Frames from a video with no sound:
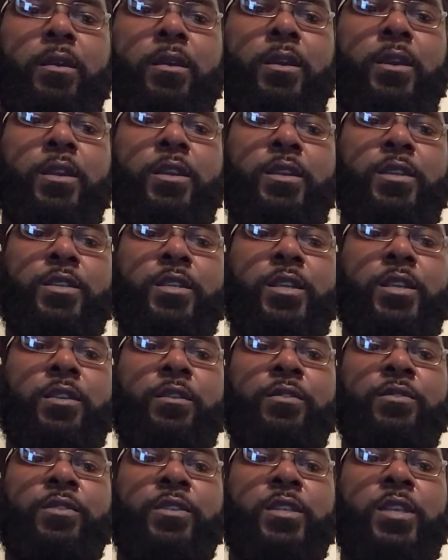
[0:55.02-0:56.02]
Each
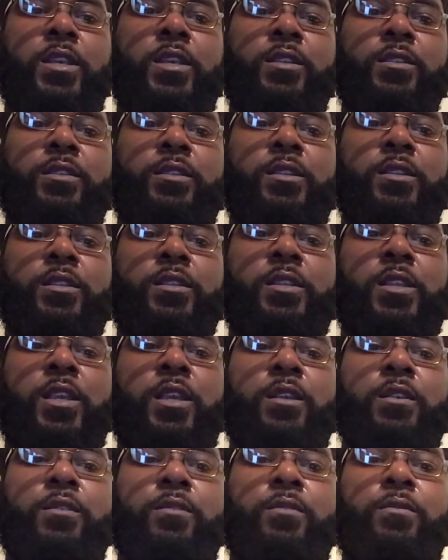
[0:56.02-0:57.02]
ear sends the
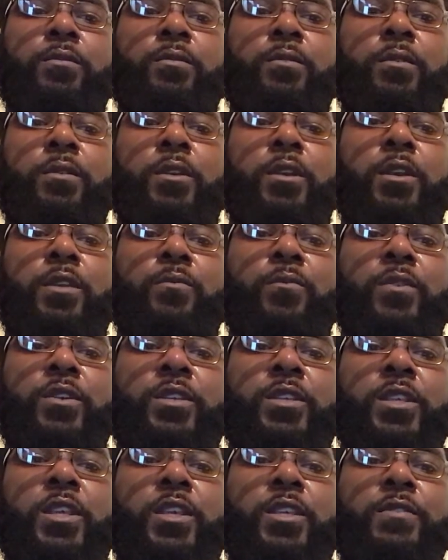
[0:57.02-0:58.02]
signal it
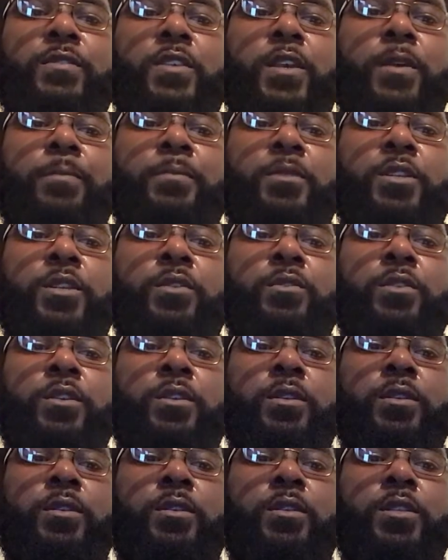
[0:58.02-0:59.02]
receives up to the
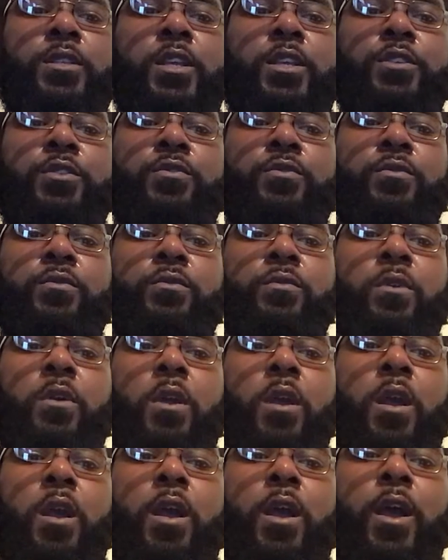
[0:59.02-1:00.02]
central
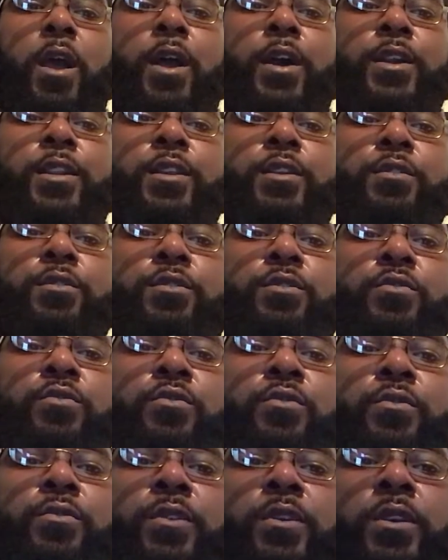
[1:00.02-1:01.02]

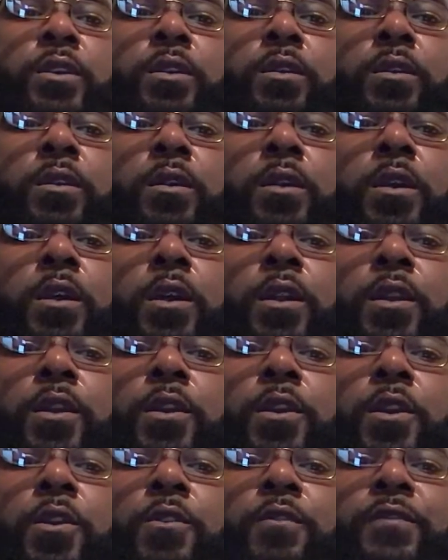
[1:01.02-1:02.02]
auditory
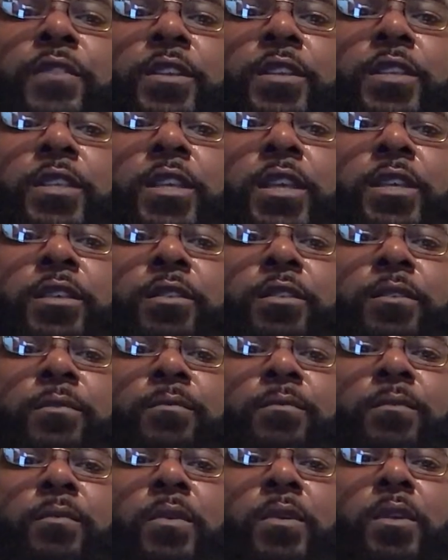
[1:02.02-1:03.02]
nervous system,
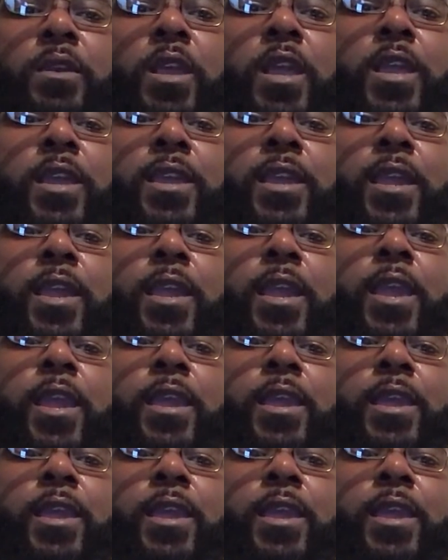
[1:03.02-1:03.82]
aka